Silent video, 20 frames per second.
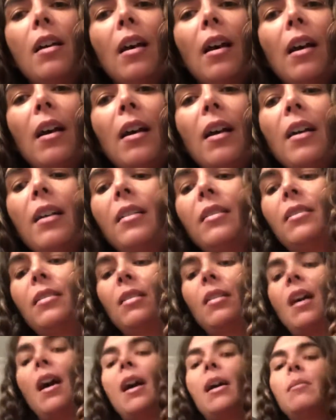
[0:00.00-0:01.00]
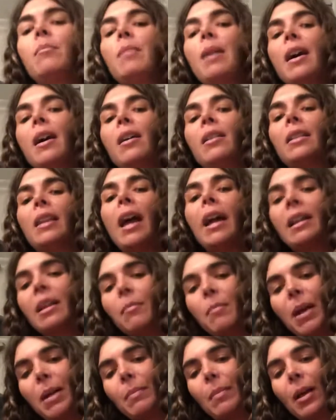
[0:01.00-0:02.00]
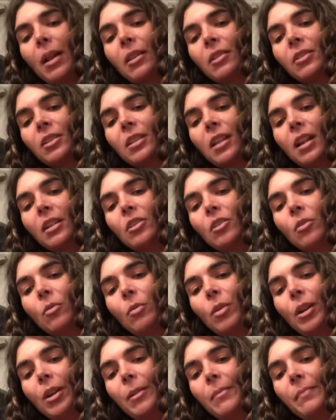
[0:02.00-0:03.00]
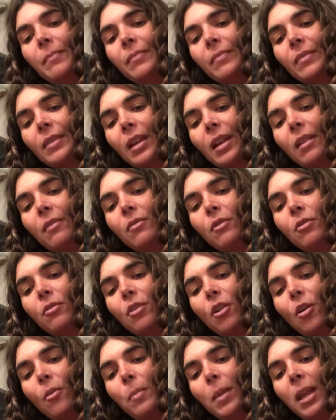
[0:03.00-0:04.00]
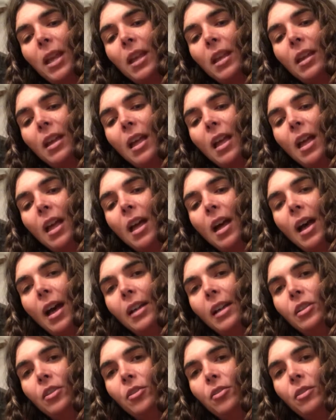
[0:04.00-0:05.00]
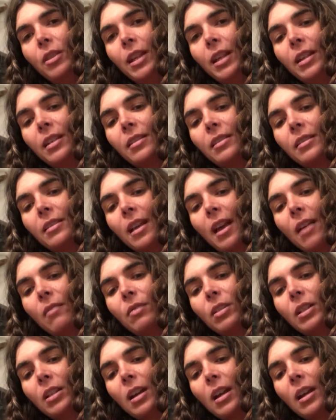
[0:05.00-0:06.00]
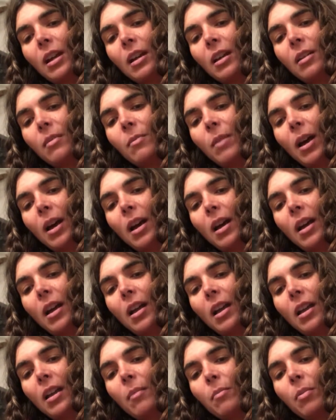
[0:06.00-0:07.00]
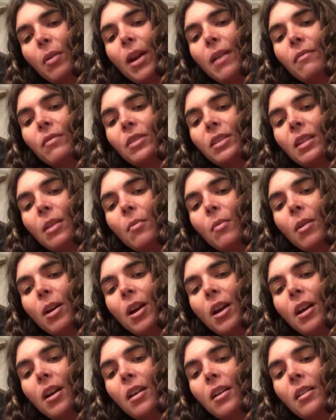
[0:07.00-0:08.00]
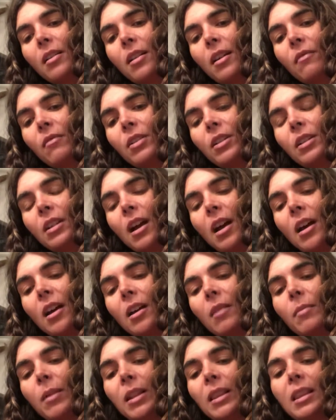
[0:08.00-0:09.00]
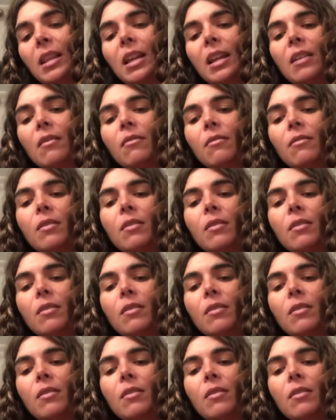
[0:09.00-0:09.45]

And I'm lighting my Palo Santo wood. If you know me, I do this every time I pray for someone, every time I think of